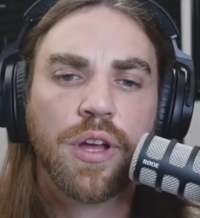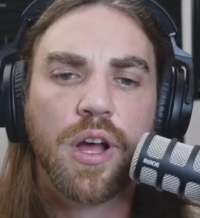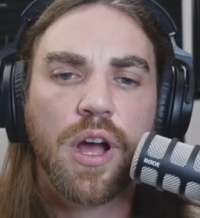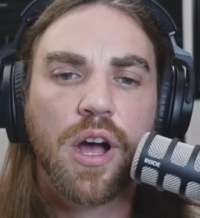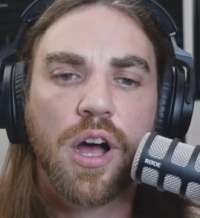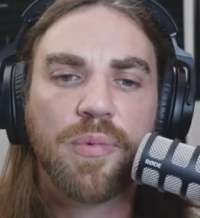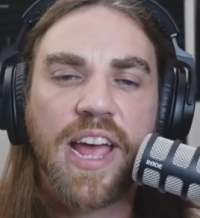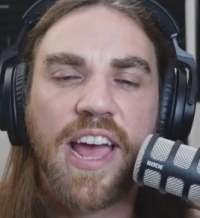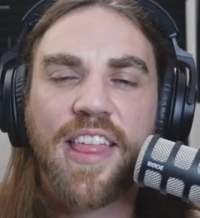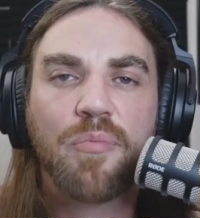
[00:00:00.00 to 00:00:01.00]
But
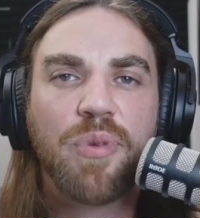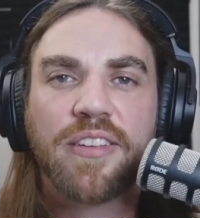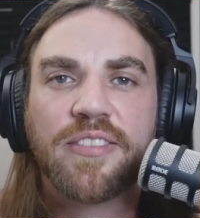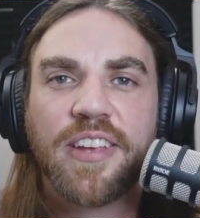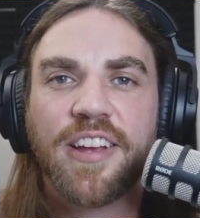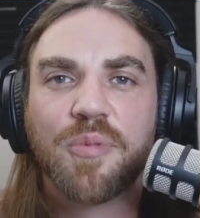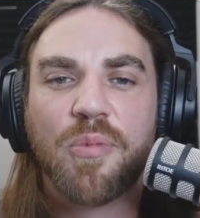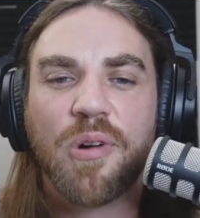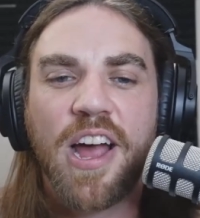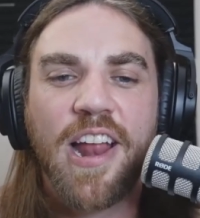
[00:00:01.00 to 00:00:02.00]
yeah, that pick 6 by
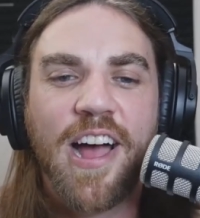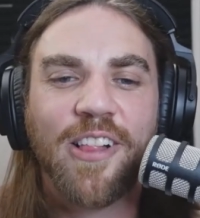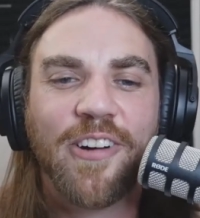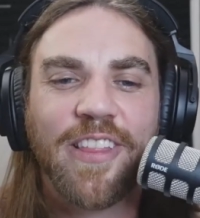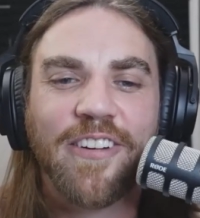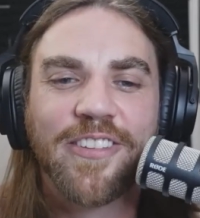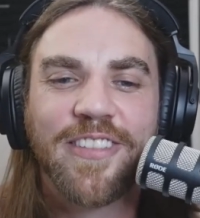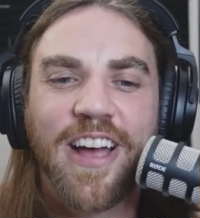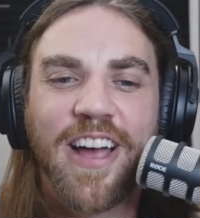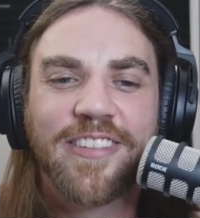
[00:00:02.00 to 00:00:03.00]
Brian Holloway, that was
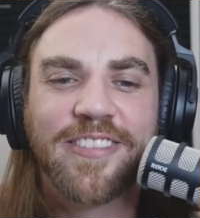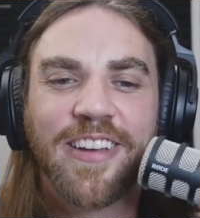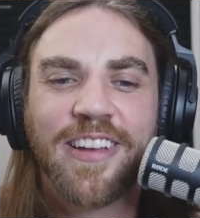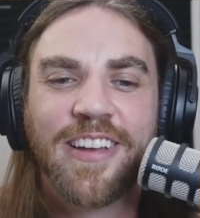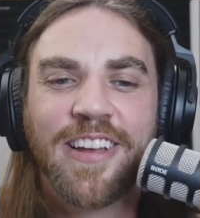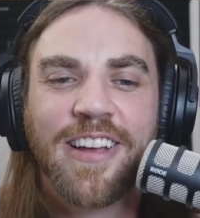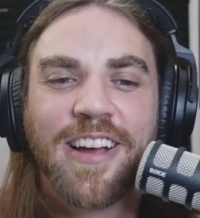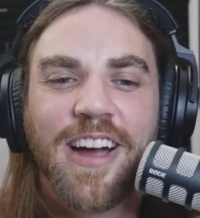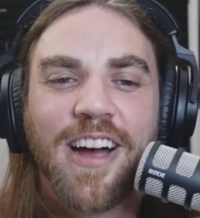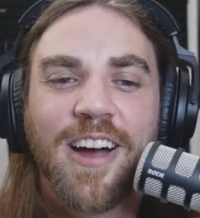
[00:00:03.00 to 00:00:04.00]
nice.
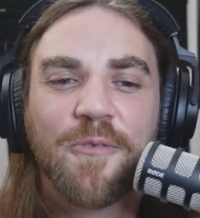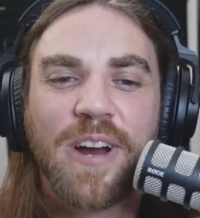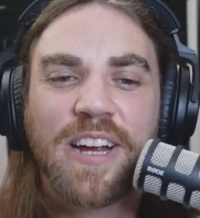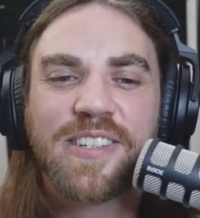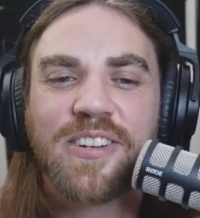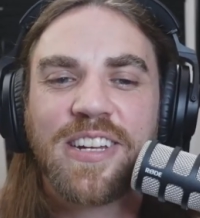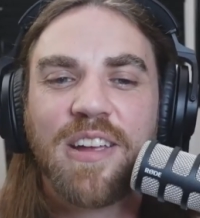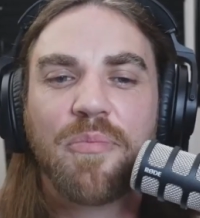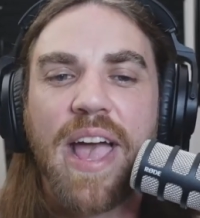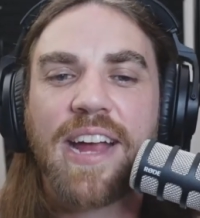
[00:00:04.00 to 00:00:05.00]
Rice started to
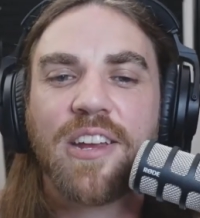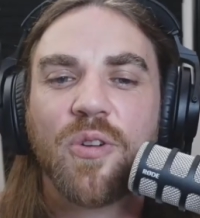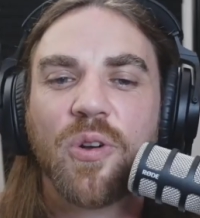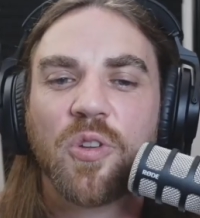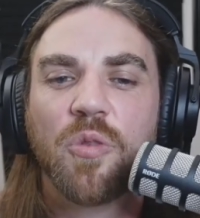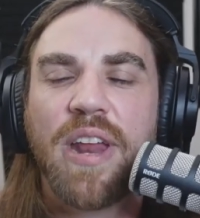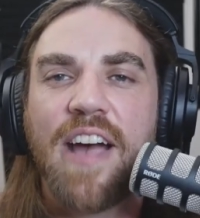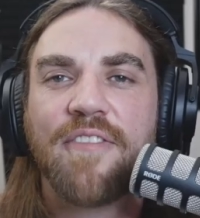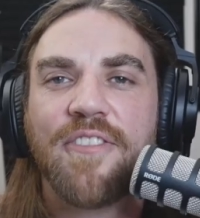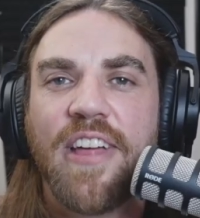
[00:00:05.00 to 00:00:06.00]
get back into it a little bit
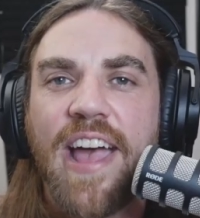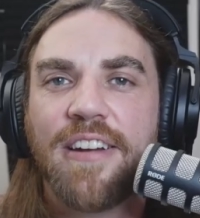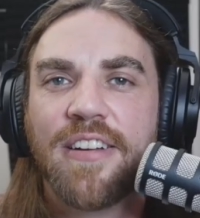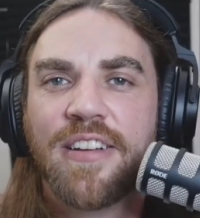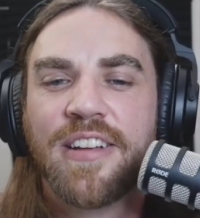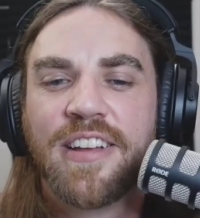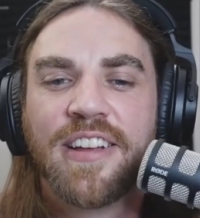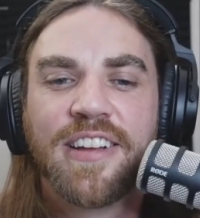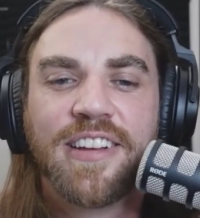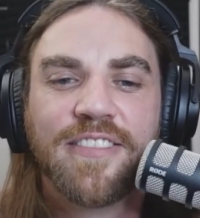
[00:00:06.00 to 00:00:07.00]
after that.
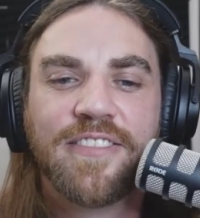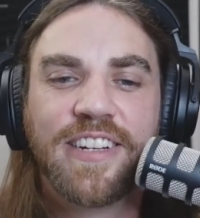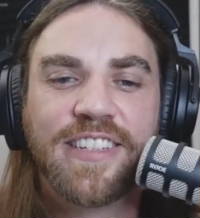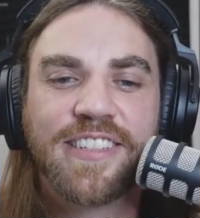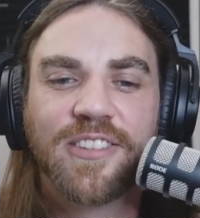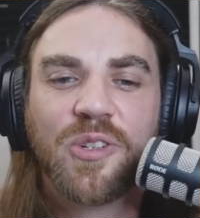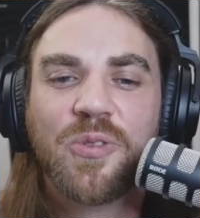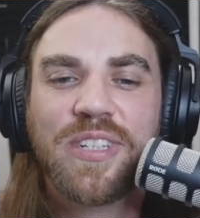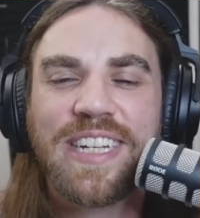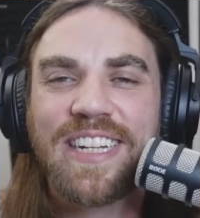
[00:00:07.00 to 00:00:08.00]
We saw
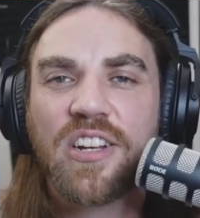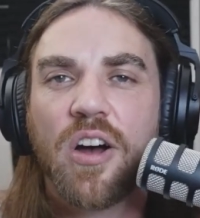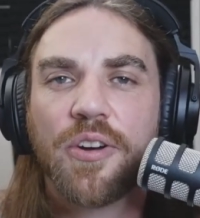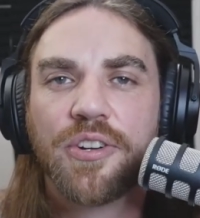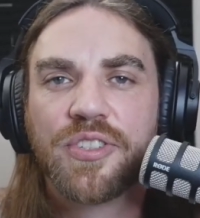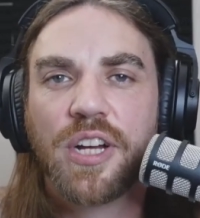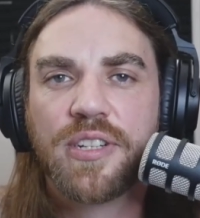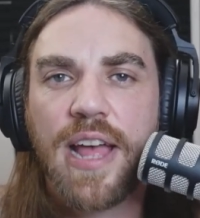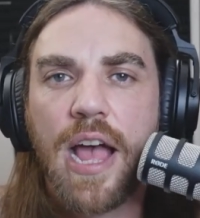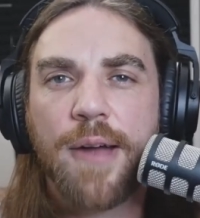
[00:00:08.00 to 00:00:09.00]
two Dean Connors
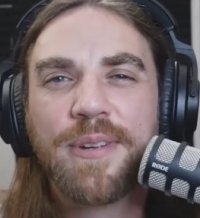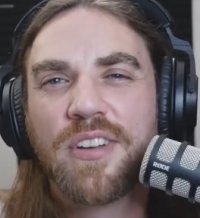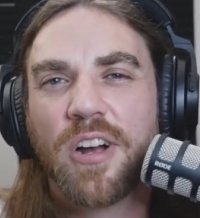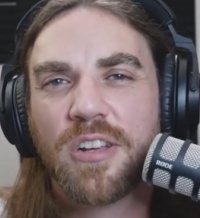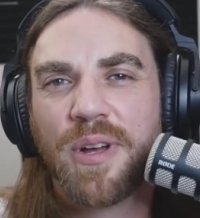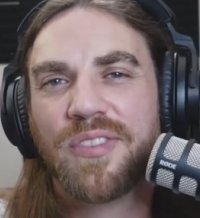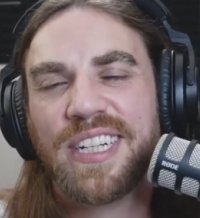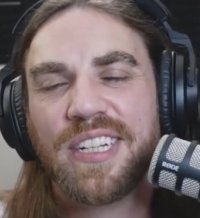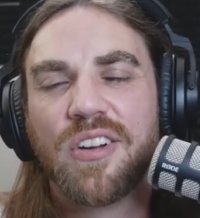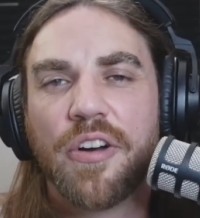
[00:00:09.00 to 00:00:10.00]
touchdown. We talked about
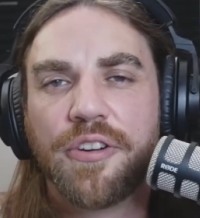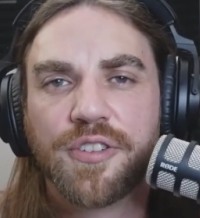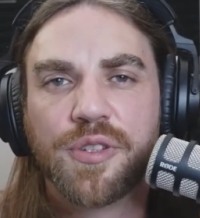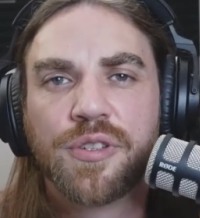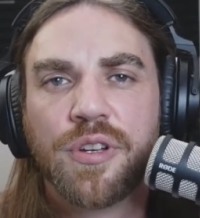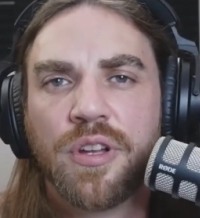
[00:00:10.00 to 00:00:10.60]
Dean Connors